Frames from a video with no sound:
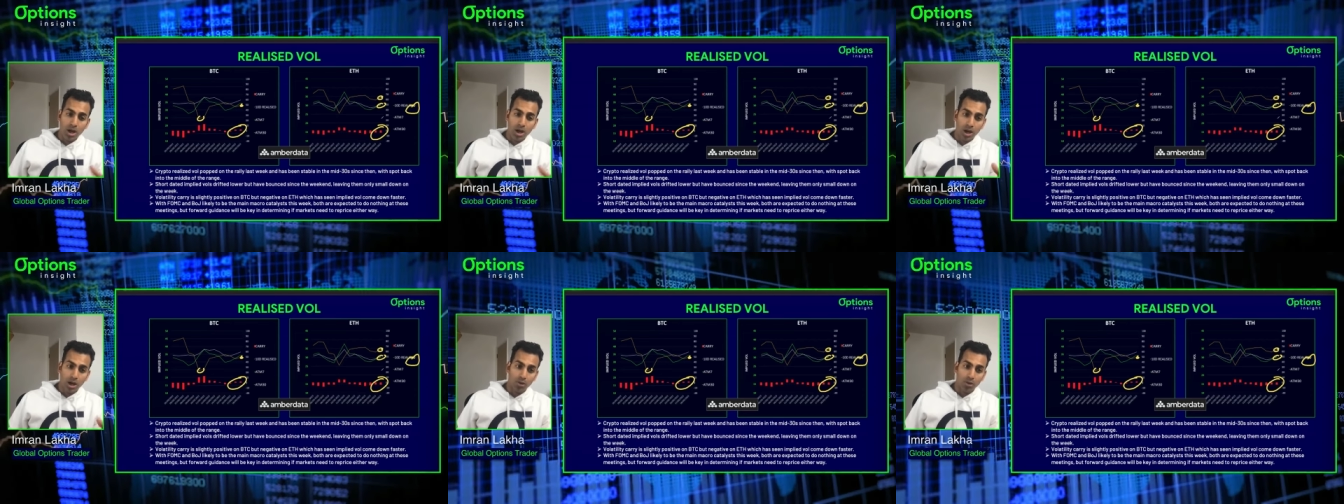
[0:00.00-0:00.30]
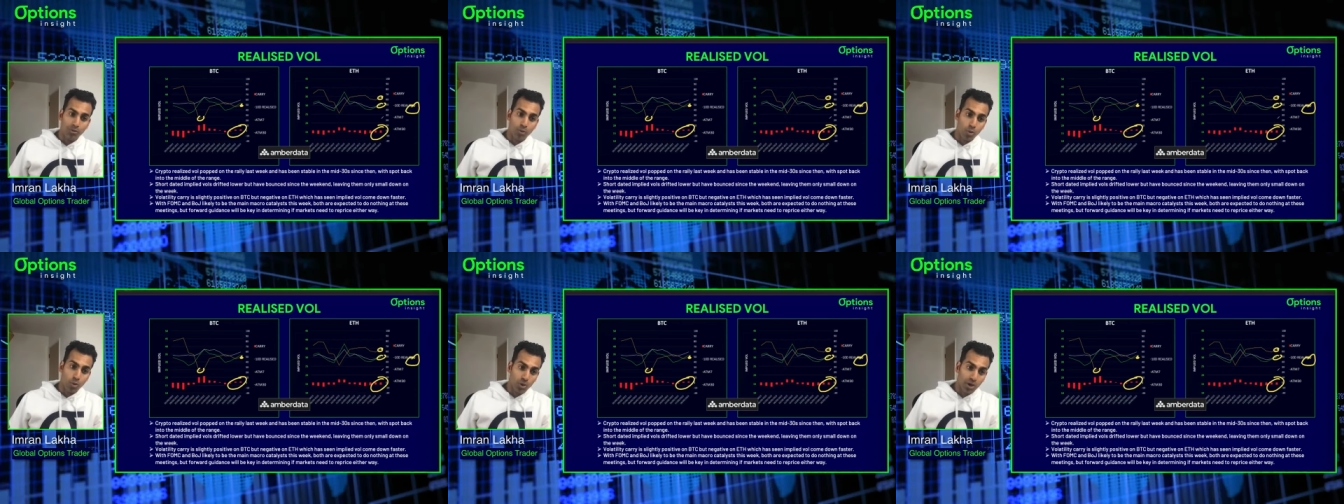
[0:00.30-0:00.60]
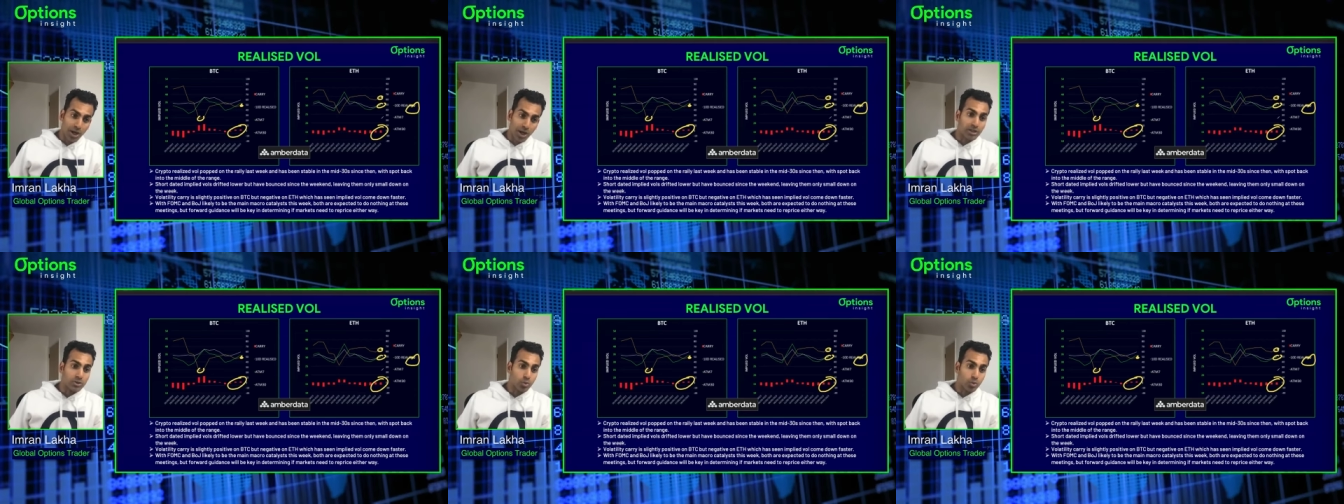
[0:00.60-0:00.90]
uh, for
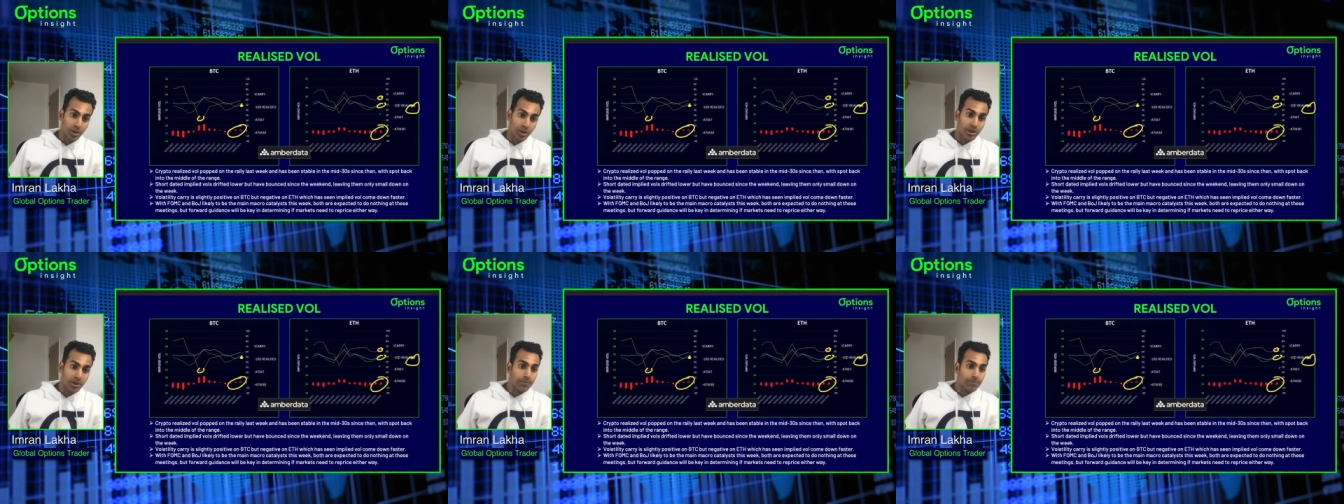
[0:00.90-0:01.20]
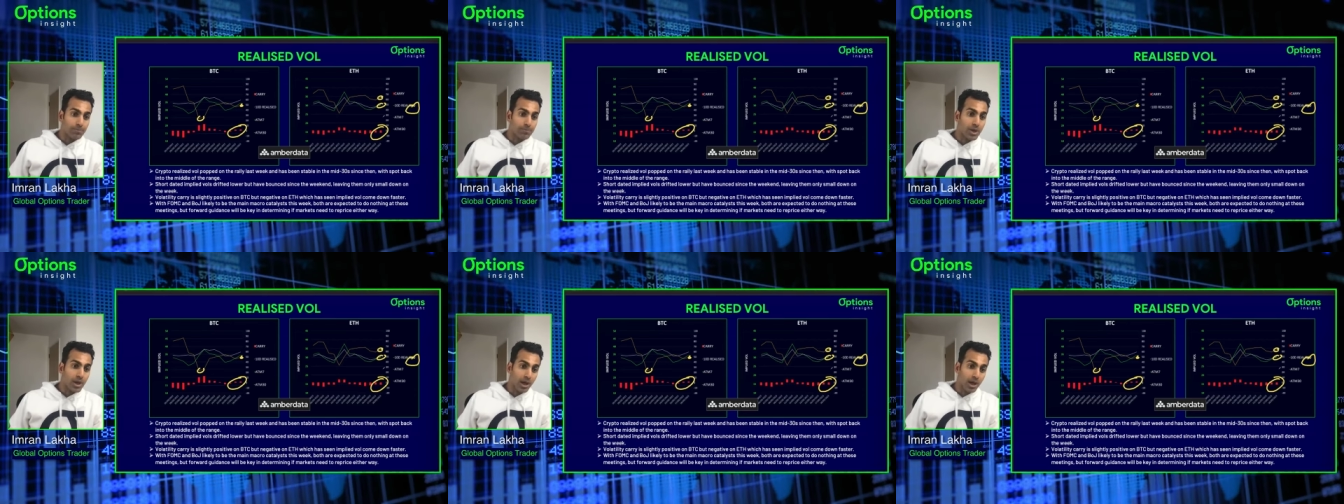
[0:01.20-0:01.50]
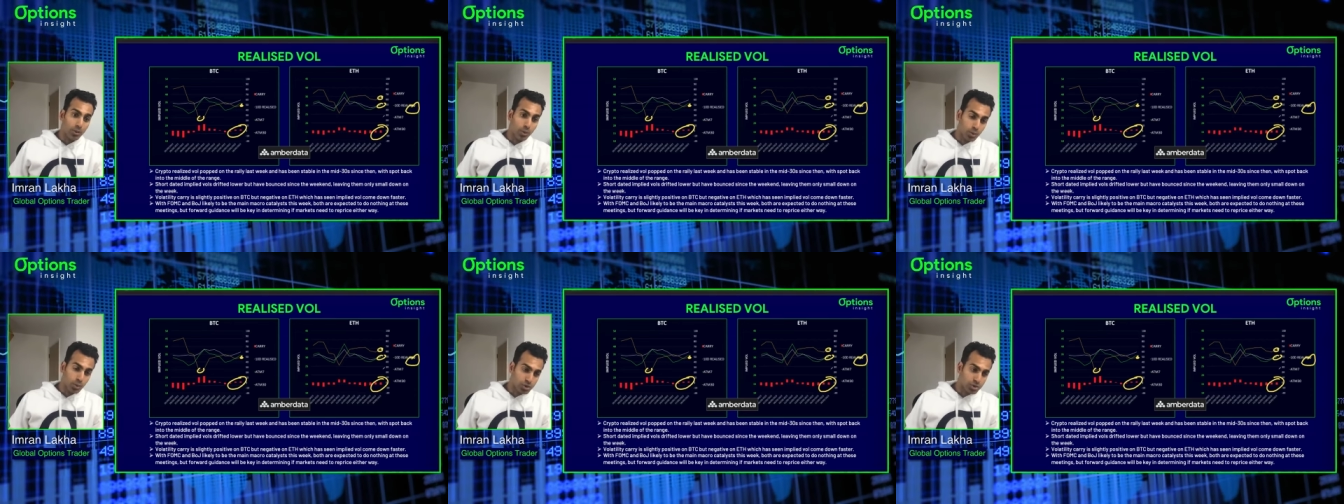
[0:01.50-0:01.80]
next week.
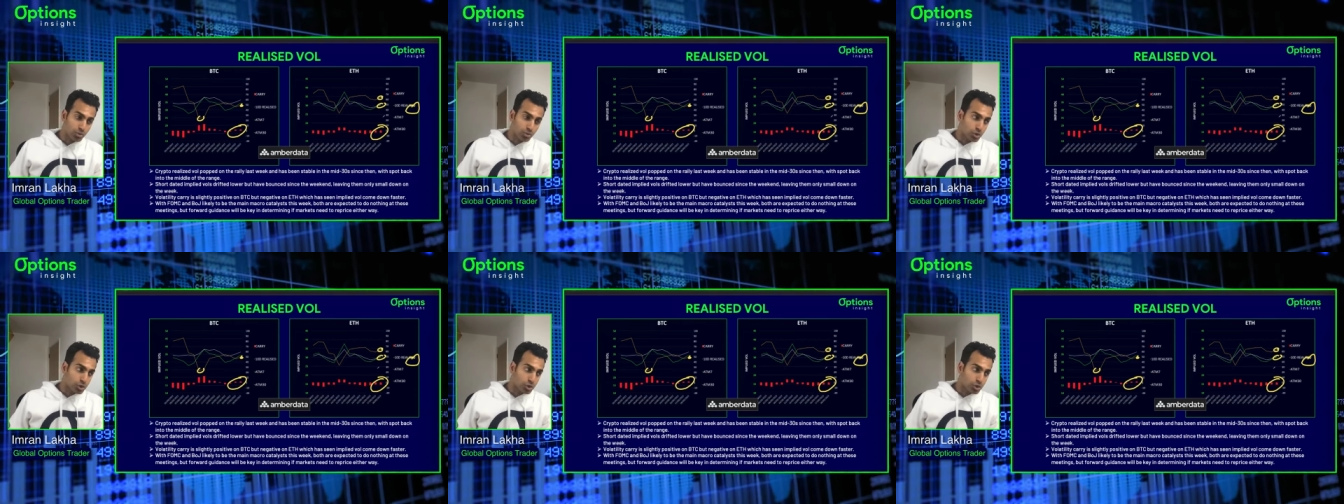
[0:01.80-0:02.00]
And we'll, sh